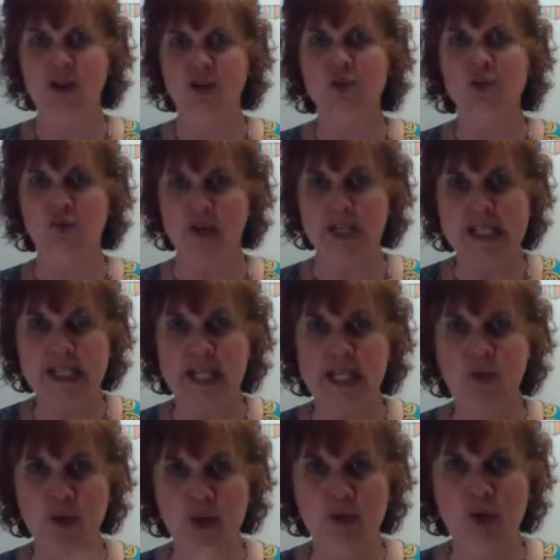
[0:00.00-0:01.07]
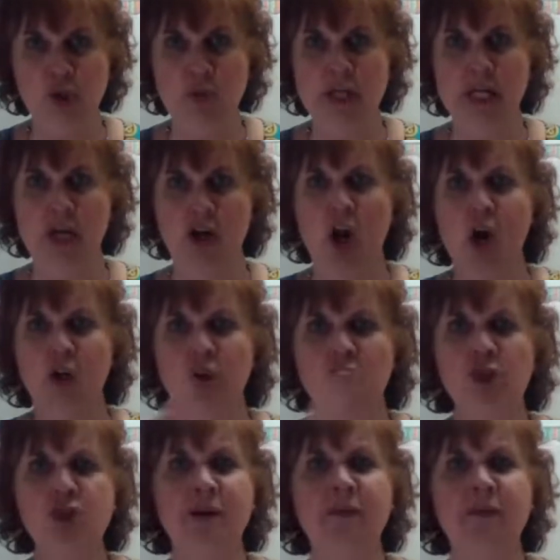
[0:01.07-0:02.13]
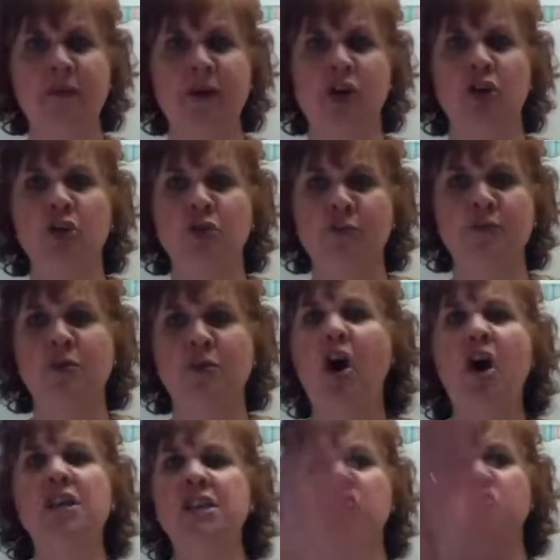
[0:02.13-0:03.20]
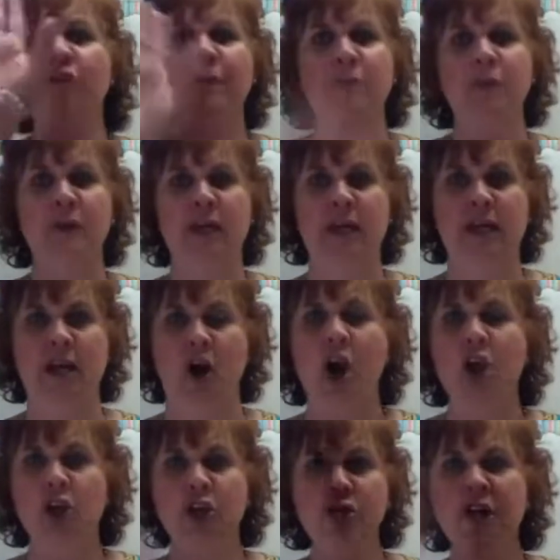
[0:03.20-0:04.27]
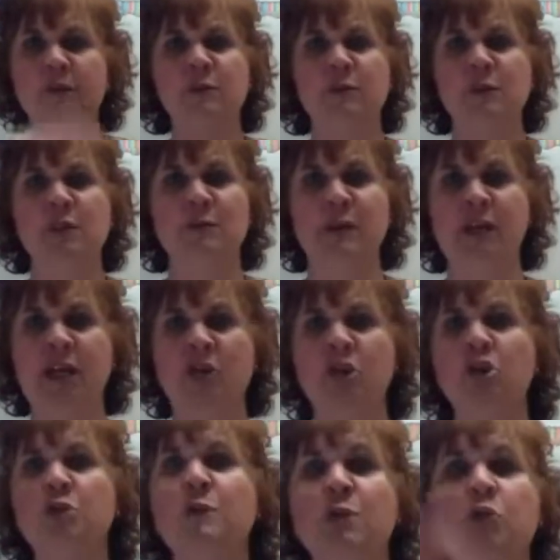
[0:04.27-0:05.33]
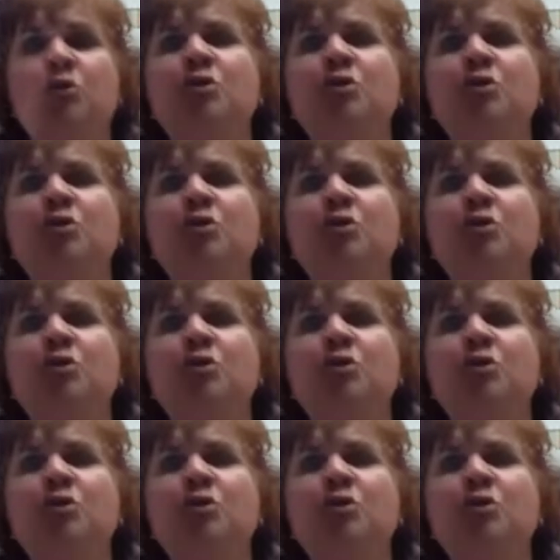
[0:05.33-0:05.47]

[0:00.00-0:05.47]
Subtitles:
"Crazy kid, what are you doing here? You need to come over here. You're causing trouble being here. Your name's supposed to be here. Who's